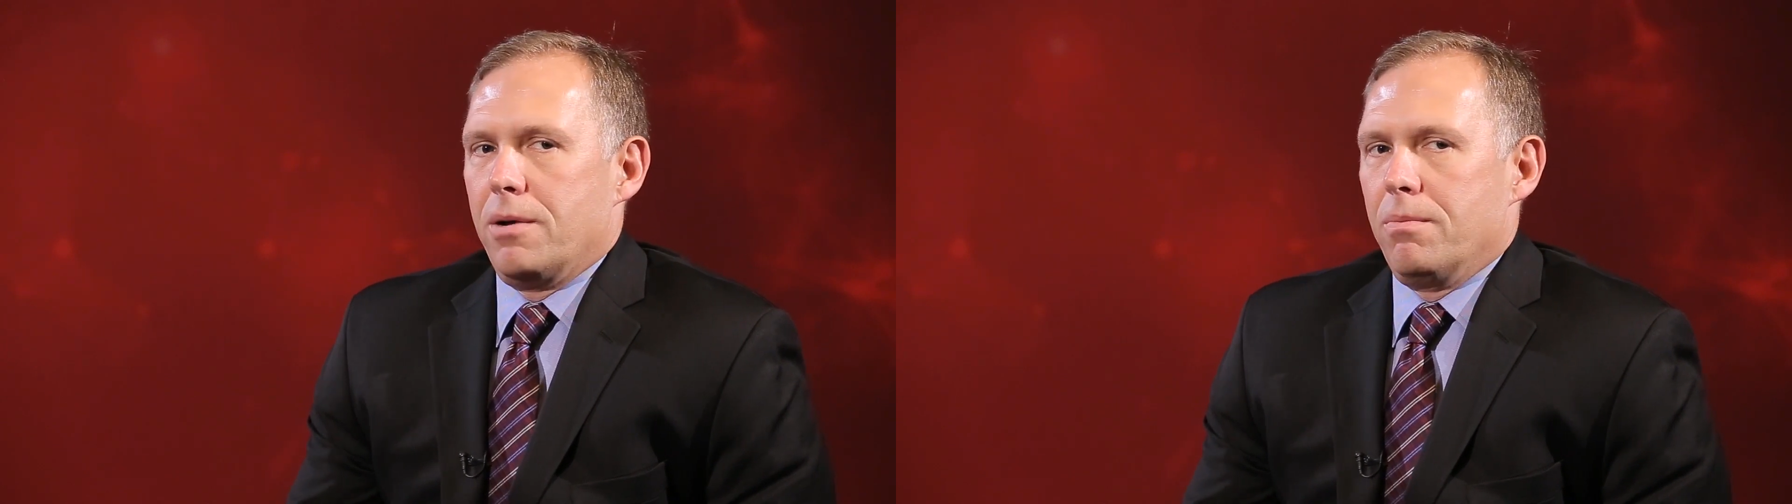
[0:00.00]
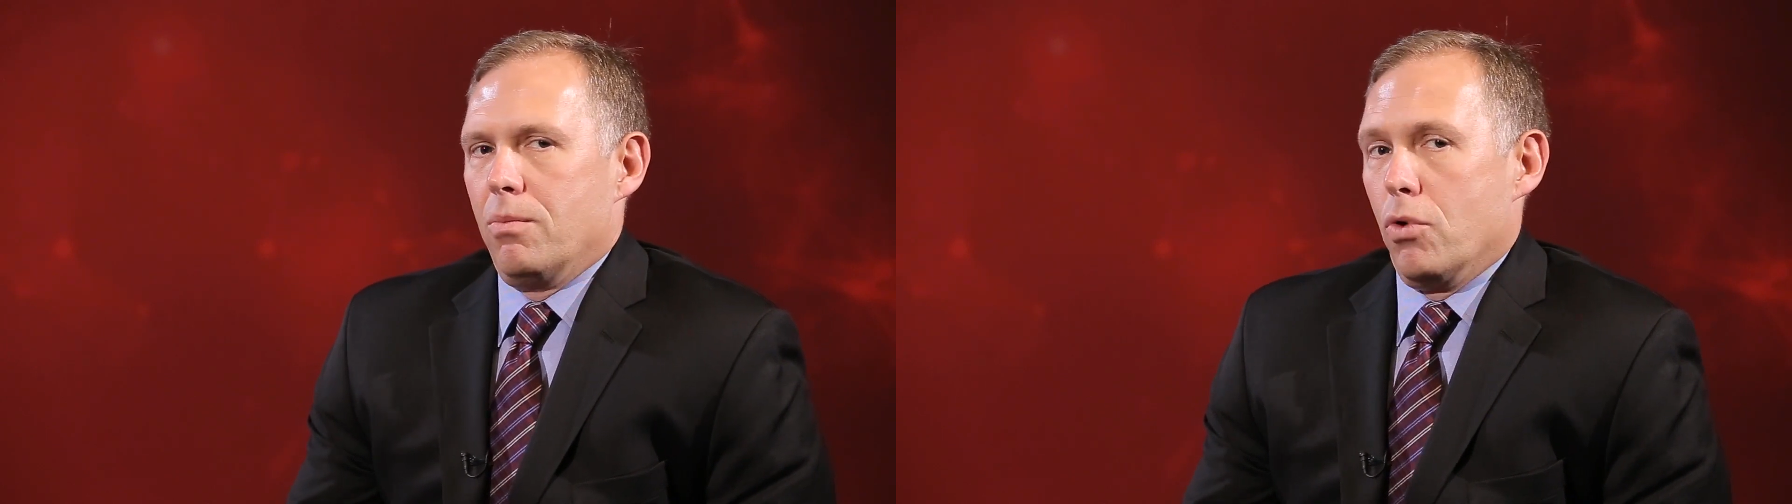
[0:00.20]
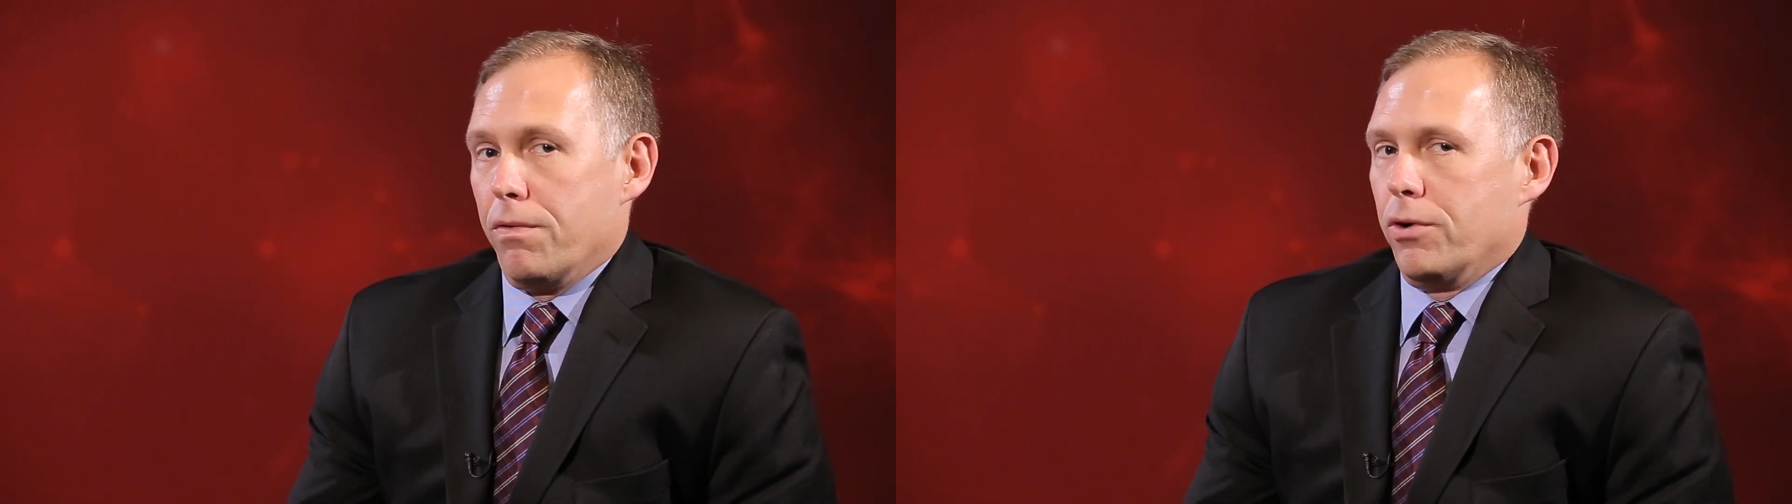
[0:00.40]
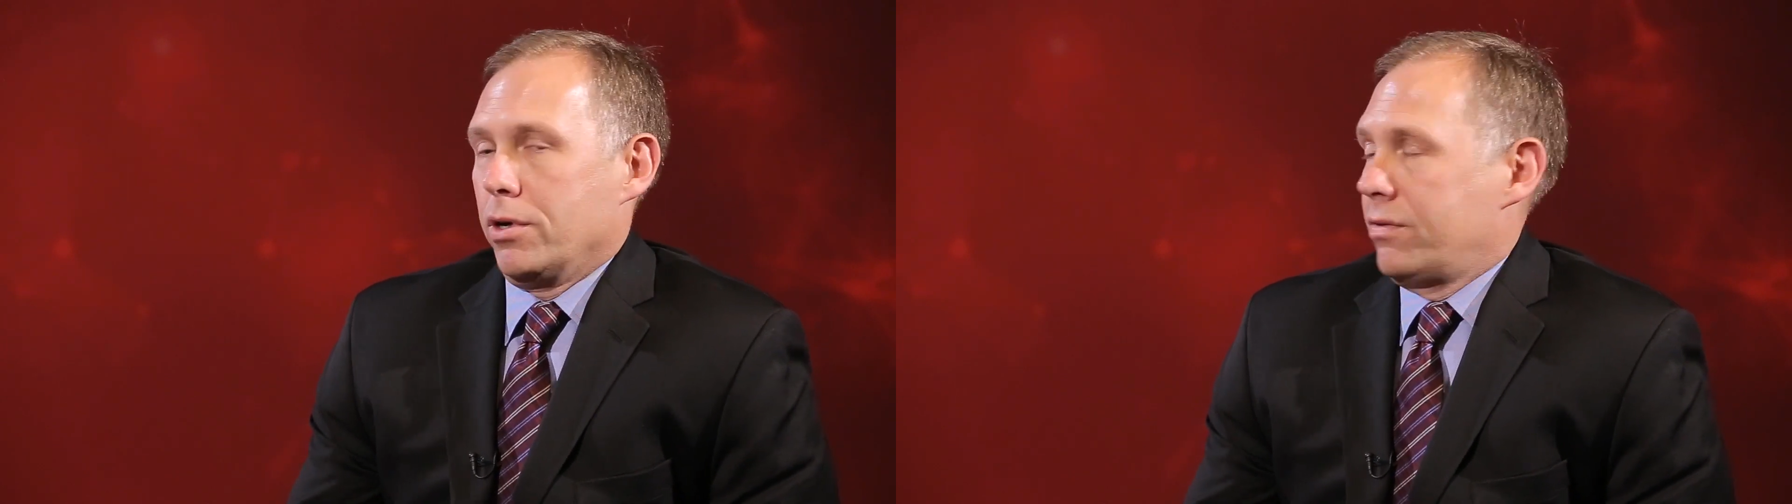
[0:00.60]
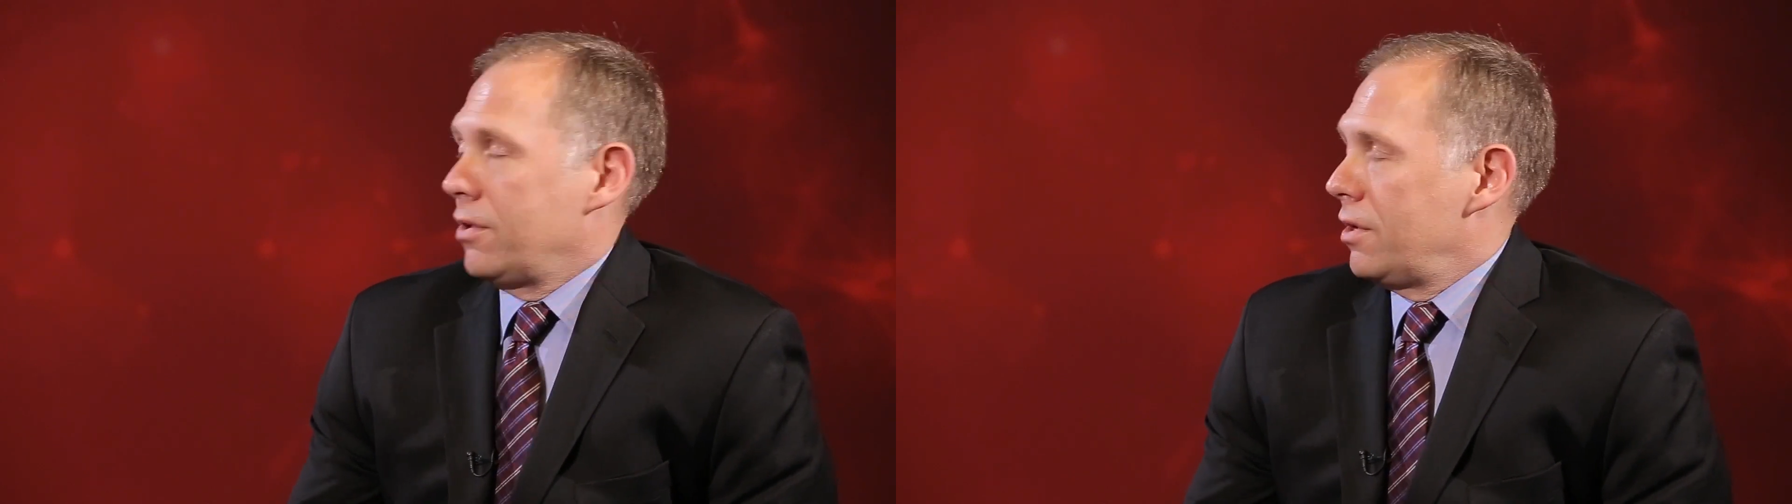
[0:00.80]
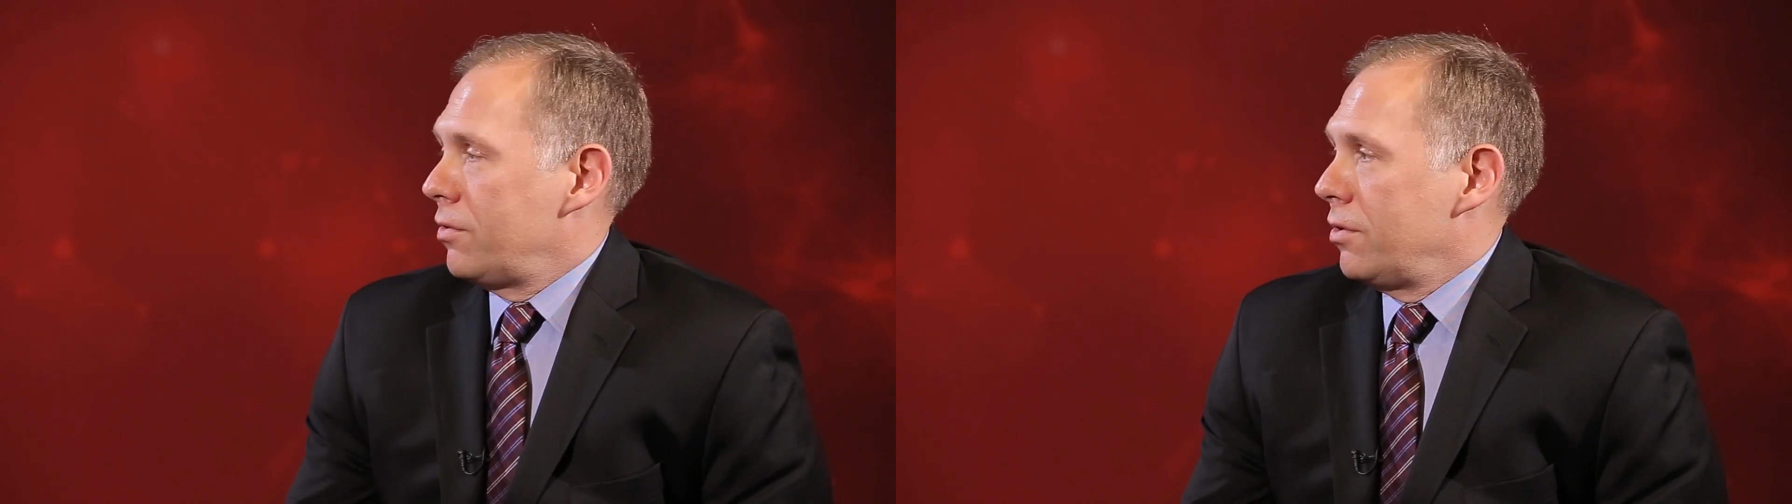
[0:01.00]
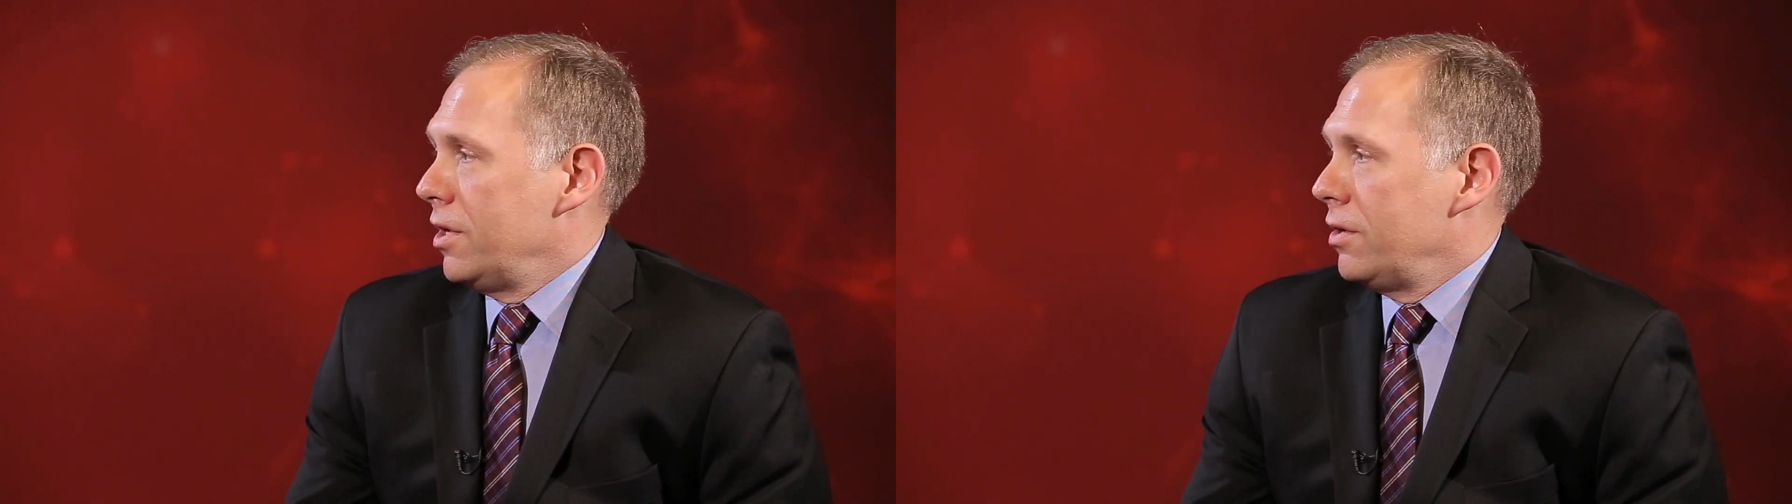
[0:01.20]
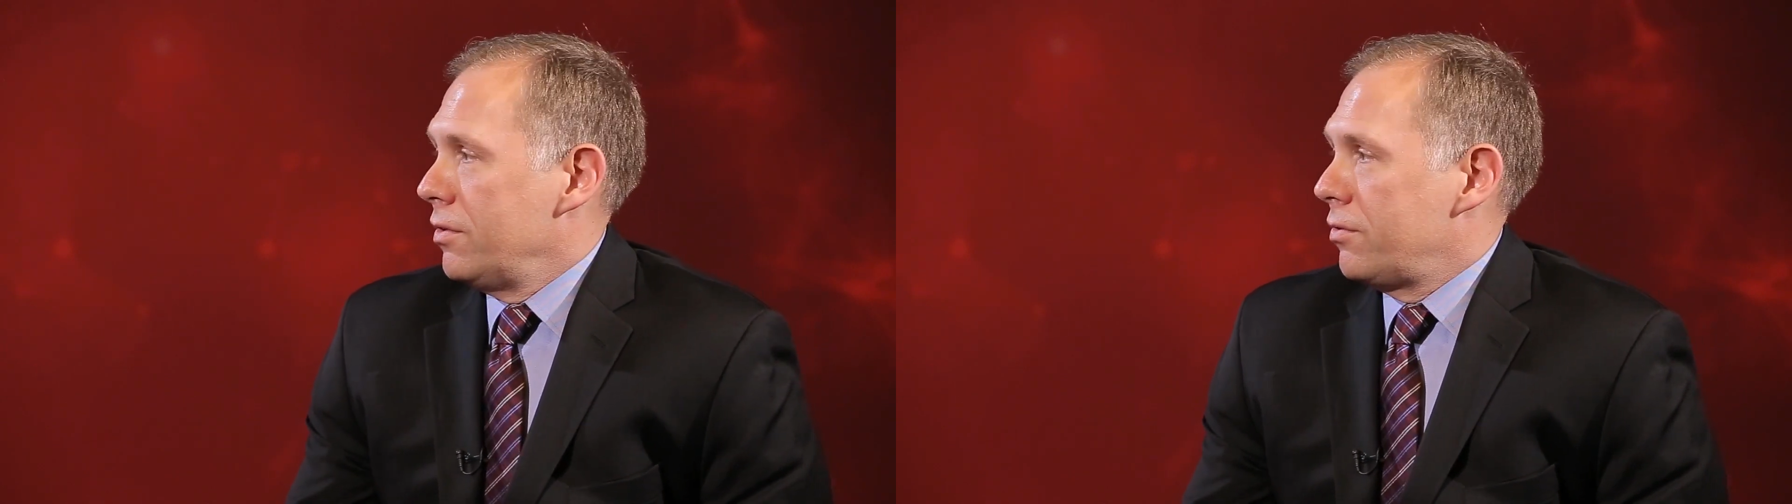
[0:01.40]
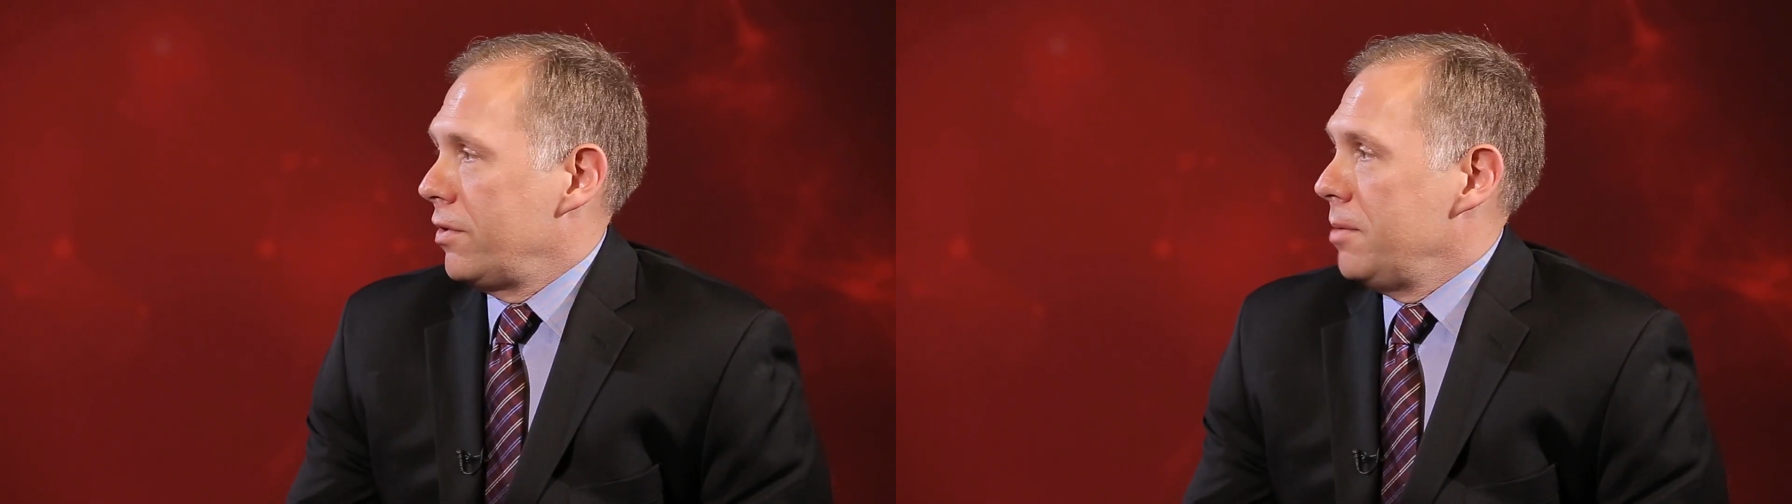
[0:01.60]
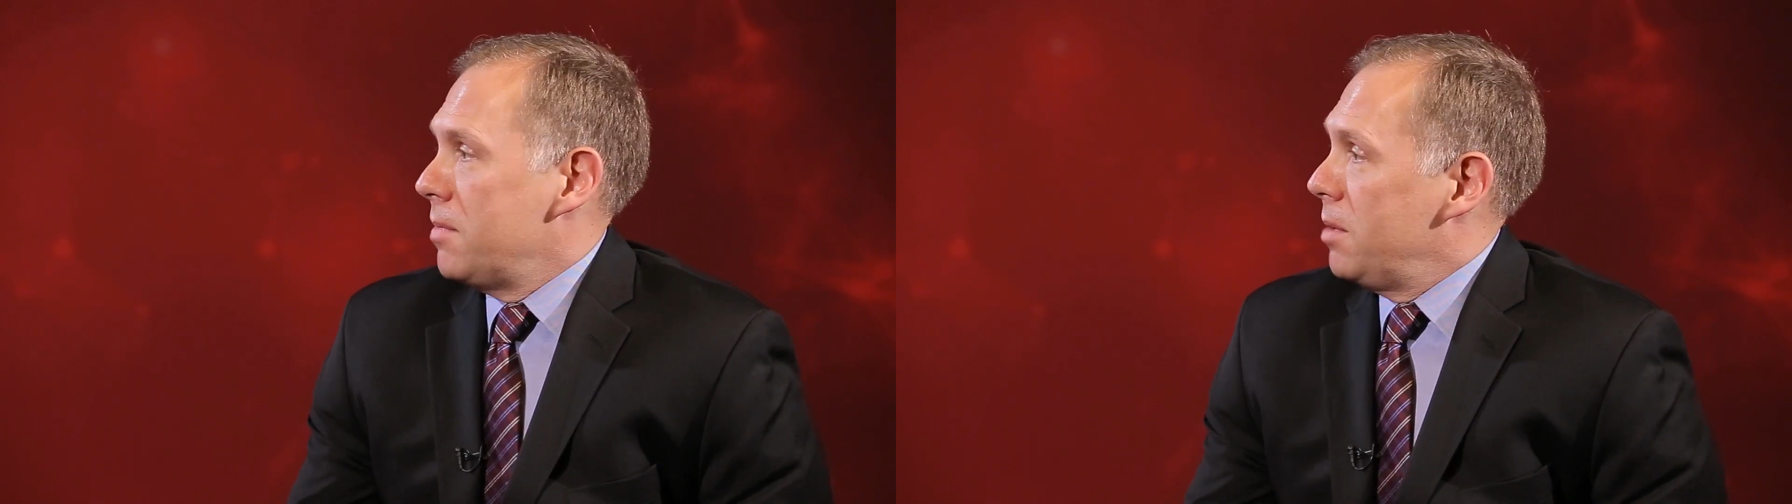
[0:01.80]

more focused on a certain industry,